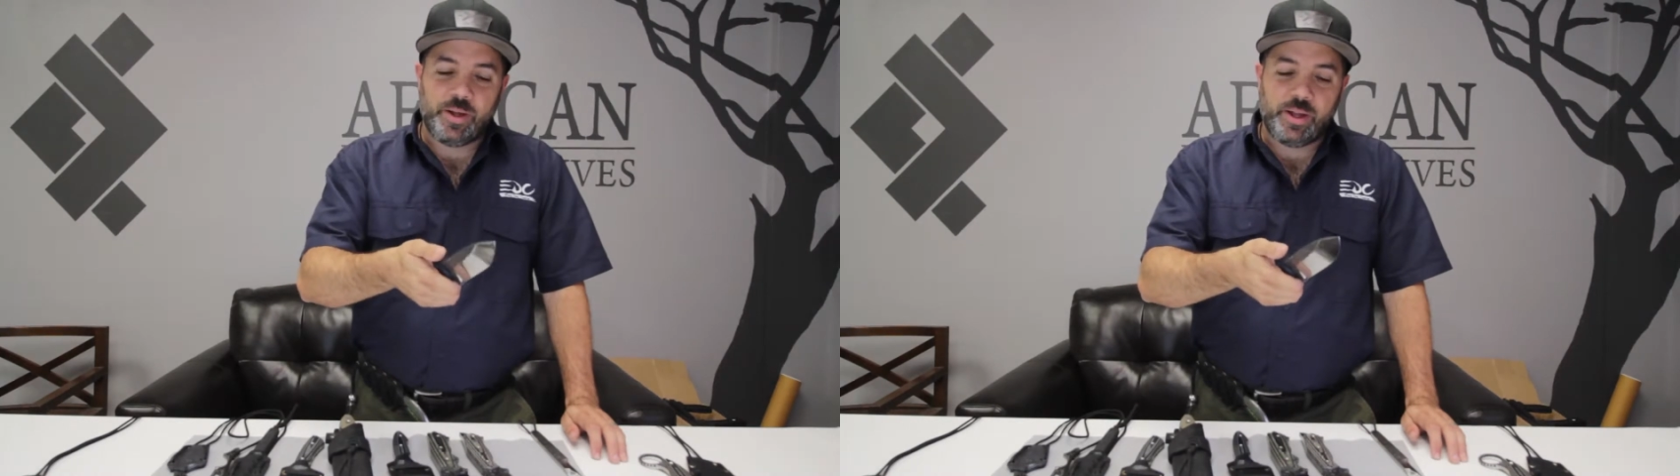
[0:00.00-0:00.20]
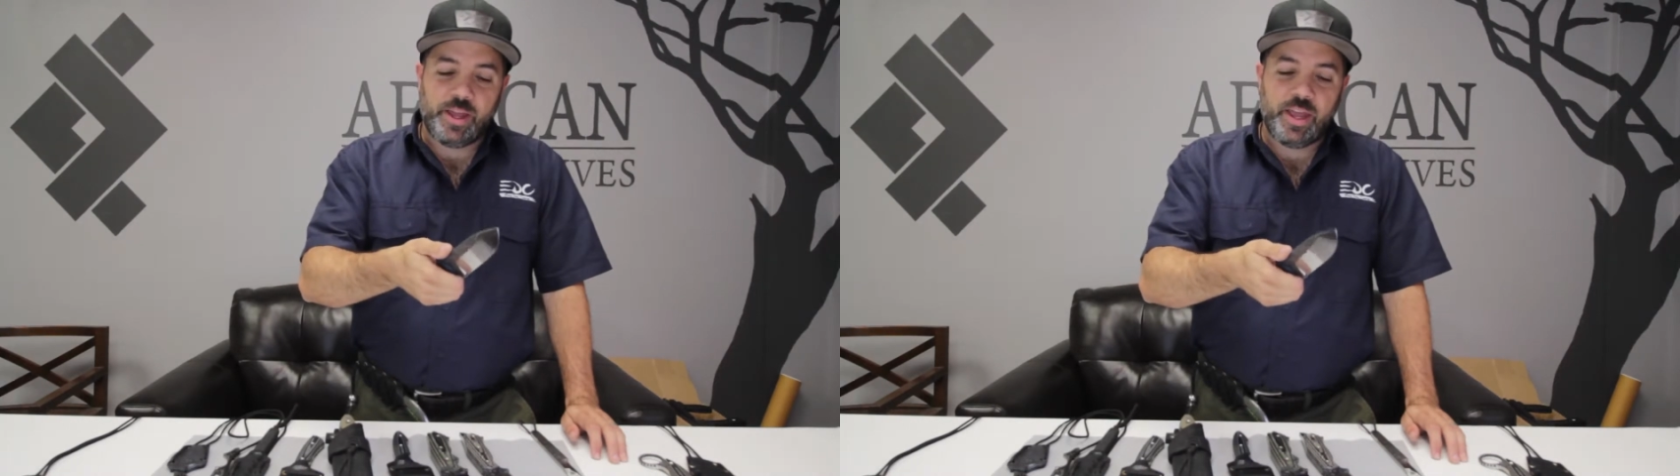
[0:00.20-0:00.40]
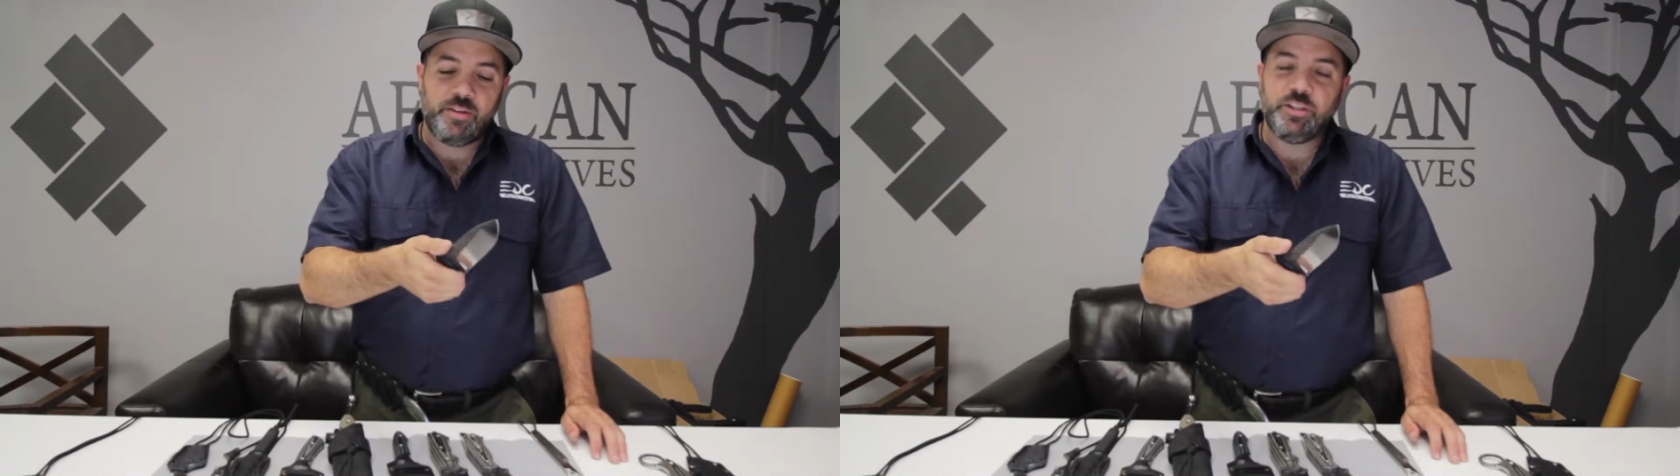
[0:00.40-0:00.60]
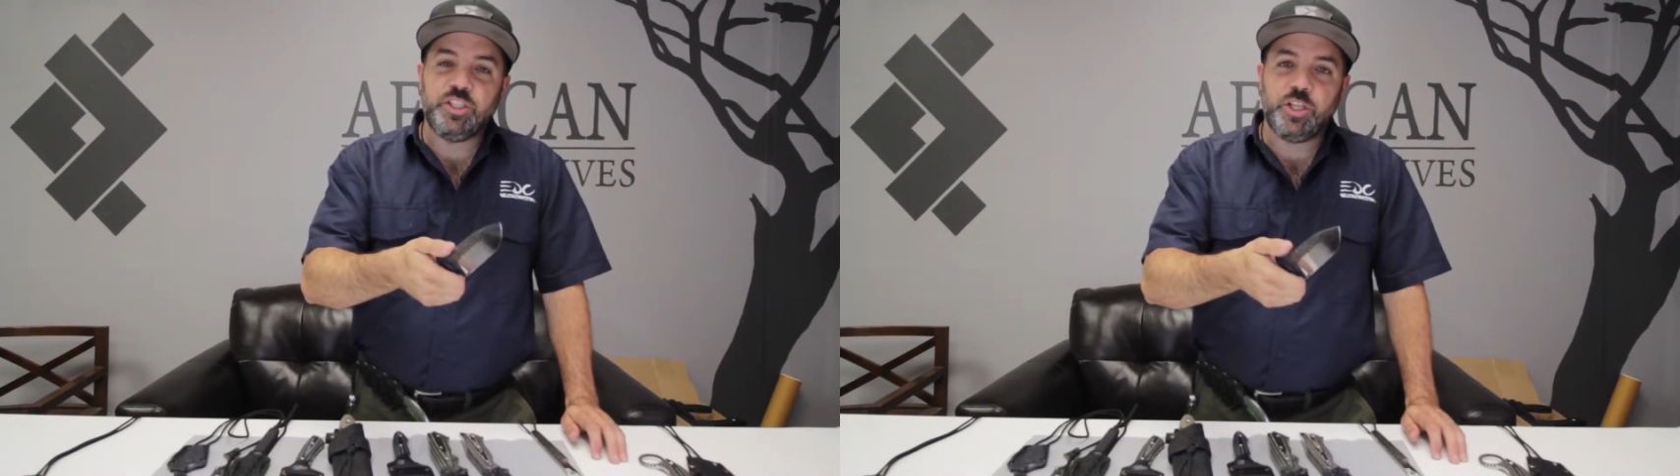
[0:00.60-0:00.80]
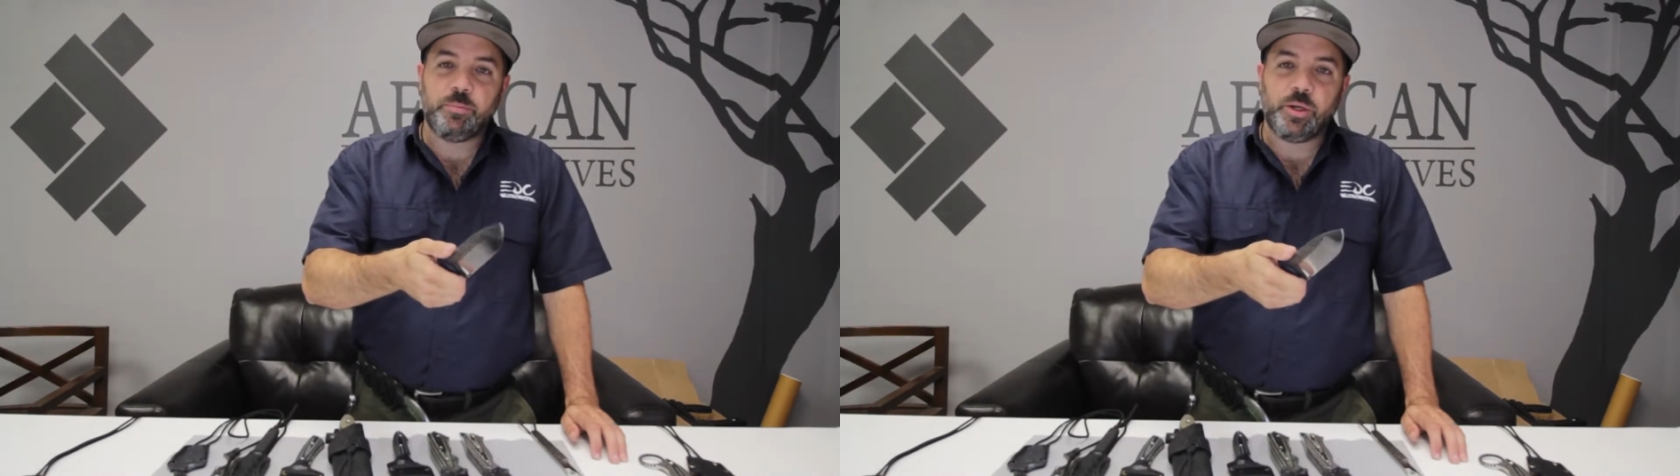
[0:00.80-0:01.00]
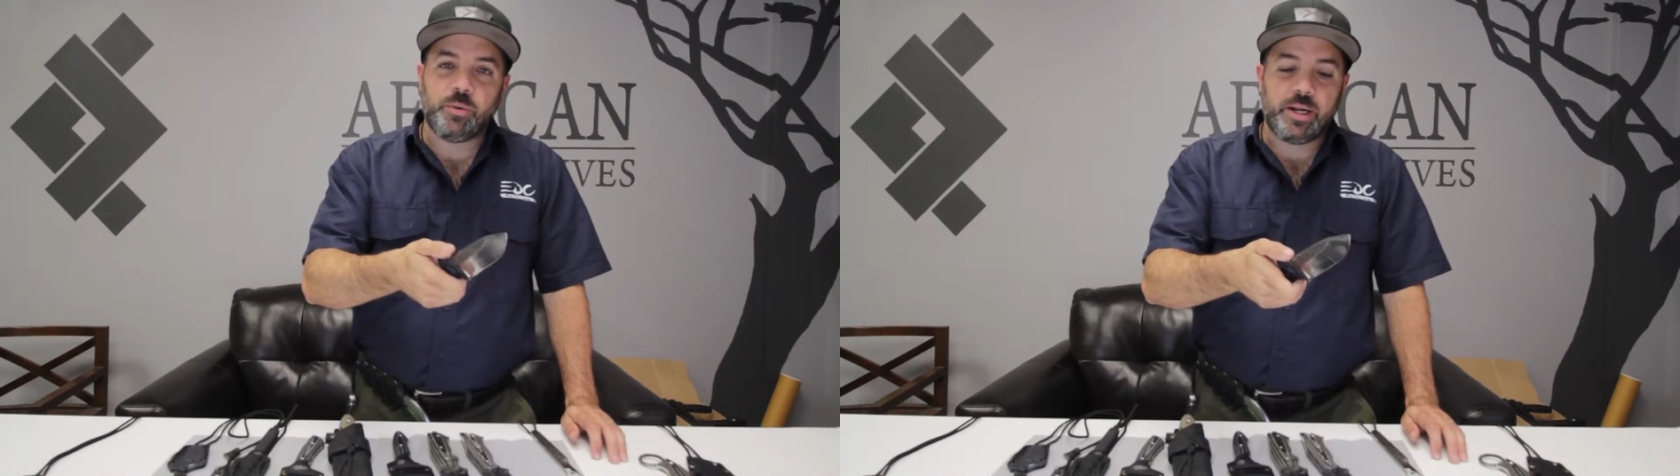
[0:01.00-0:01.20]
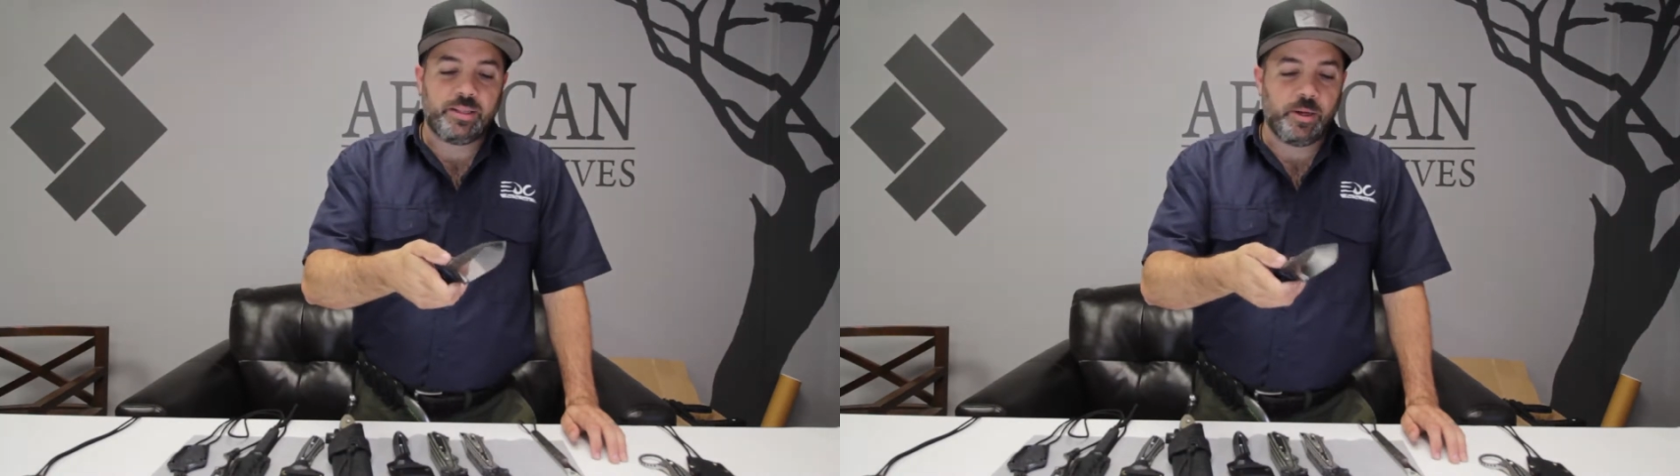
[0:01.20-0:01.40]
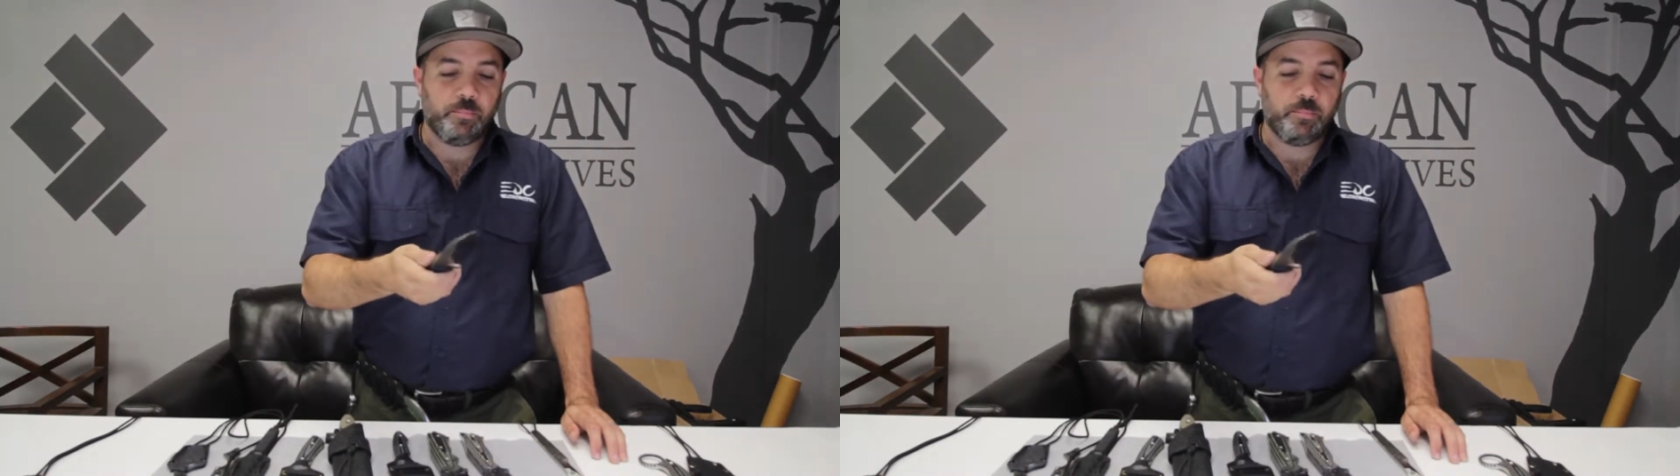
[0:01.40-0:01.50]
heavy jimping right there,